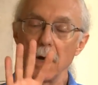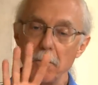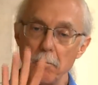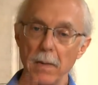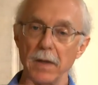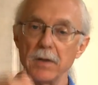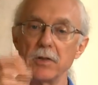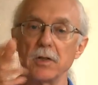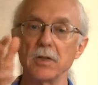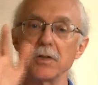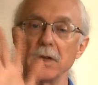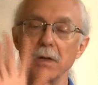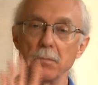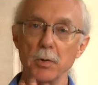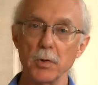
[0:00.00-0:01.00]
mentions
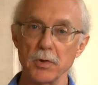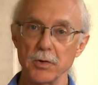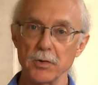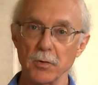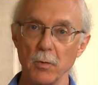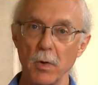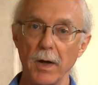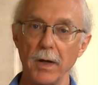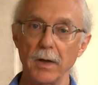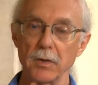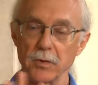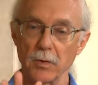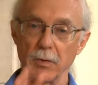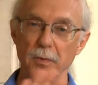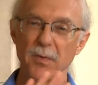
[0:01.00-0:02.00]
and pushes away,
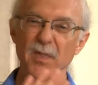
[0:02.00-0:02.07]
so